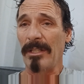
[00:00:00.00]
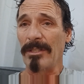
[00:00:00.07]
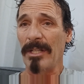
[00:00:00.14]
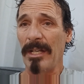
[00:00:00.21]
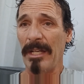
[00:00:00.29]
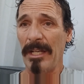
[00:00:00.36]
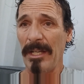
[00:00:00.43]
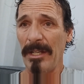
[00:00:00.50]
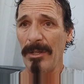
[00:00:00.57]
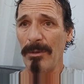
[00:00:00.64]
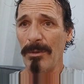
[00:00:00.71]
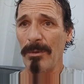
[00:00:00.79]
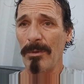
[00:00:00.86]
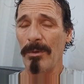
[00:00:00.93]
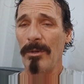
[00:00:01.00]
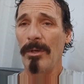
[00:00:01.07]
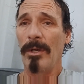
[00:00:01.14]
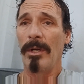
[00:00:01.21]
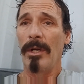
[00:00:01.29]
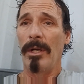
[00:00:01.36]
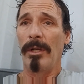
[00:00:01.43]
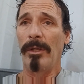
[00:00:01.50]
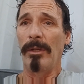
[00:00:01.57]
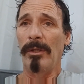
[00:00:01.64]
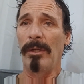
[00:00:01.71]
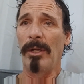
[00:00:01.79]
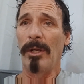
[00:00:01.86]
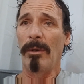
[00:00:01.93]
as hell.
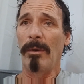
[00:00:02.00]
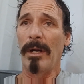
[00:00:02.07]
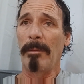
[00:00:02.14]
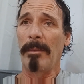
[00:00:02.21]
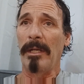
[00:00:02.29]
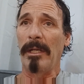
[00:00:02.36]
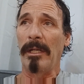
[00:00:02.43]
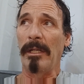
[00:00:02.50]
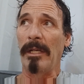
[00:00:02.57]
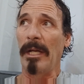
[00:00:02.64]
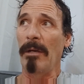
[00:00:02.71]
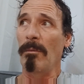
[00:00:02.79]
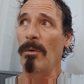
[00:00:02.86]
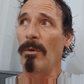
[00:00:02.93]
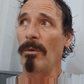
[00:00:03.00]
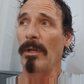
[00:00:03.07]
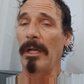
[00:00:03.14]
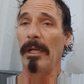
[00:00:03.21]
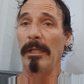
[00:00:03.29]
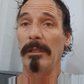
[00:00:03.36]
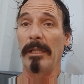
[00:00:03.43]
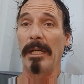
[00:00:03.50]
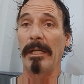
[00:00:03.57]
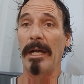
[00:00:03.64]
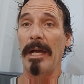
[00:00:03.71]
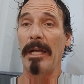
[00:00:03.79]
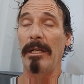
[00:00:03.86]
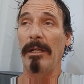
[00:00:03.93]
And they
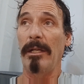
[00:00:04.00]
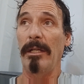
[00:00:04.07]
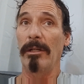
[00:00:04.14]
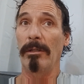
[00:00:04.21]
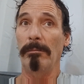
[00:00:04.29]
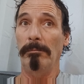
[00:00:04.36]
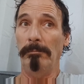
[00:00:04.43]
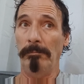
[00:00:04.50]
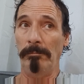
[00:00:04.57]
got here.